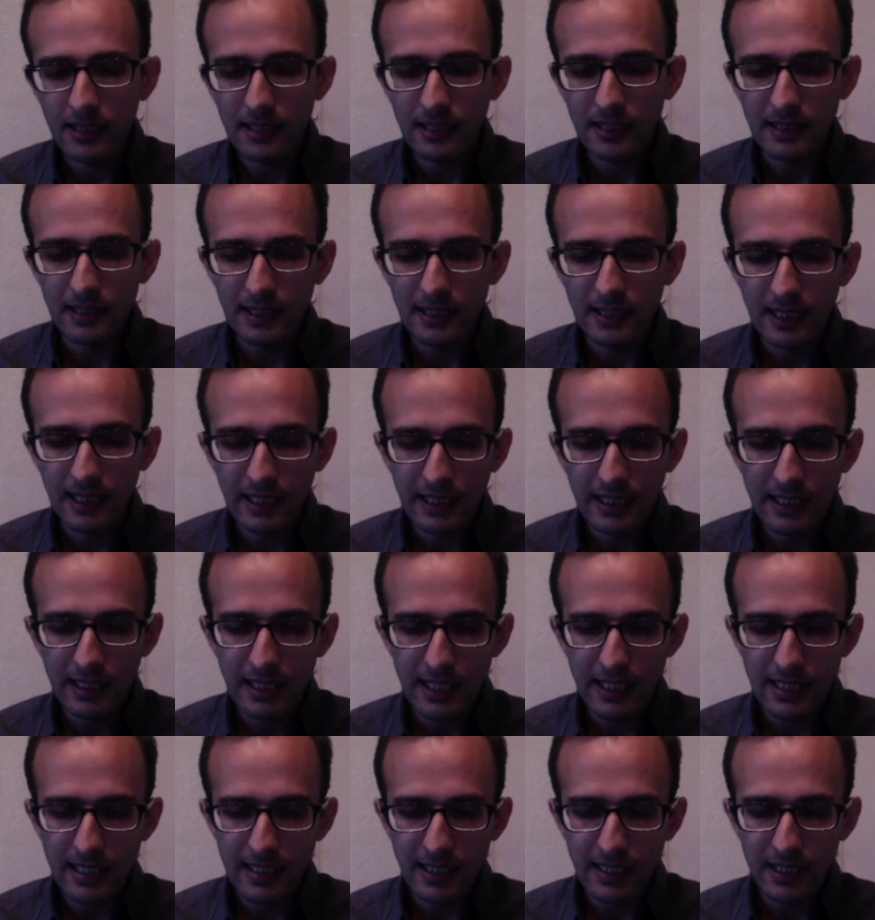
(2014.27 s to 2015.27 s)

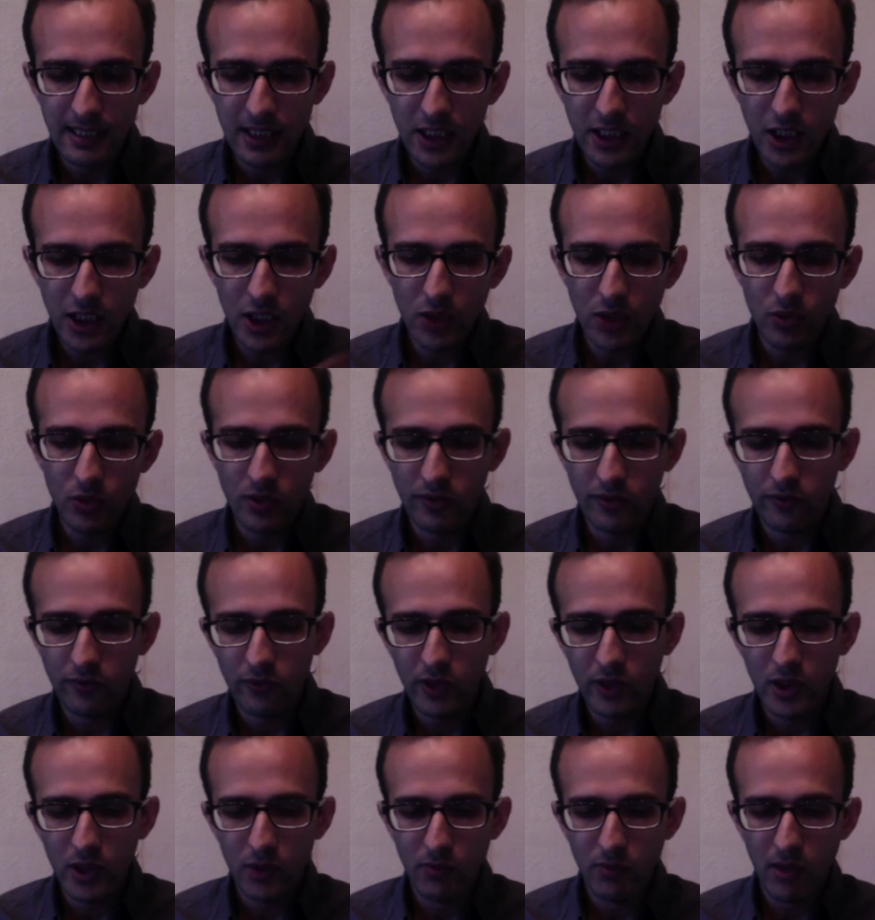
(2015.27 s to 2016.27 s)
link is the key to the
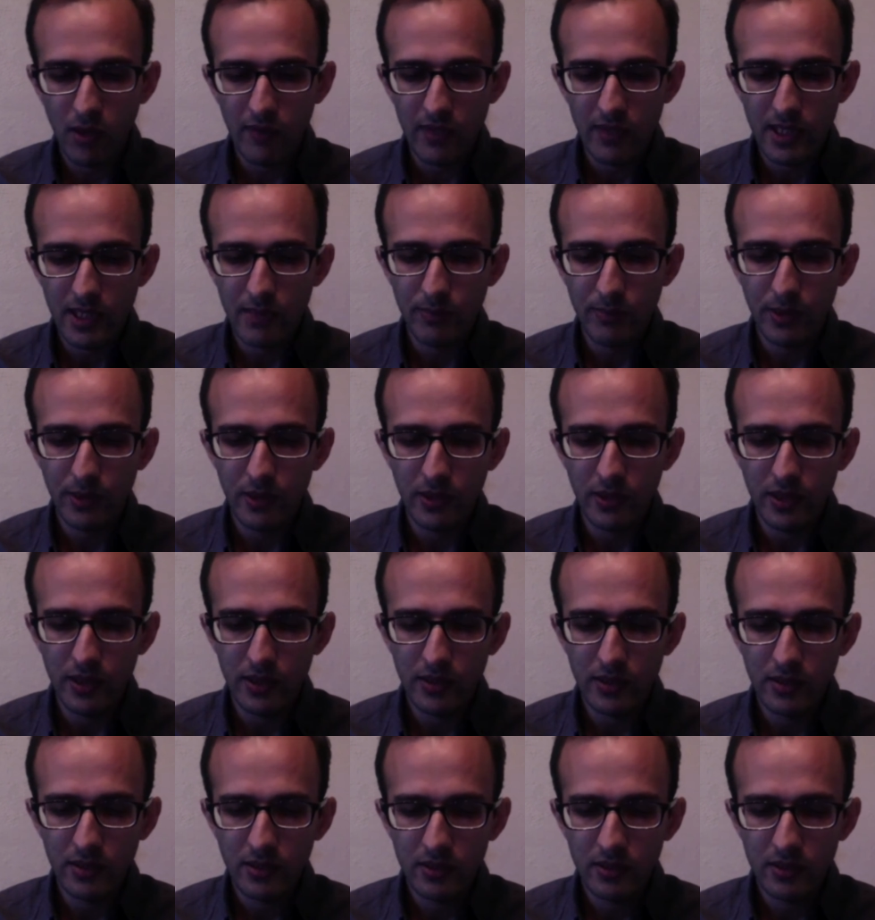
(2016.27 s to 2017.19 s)
freedom of a spirit,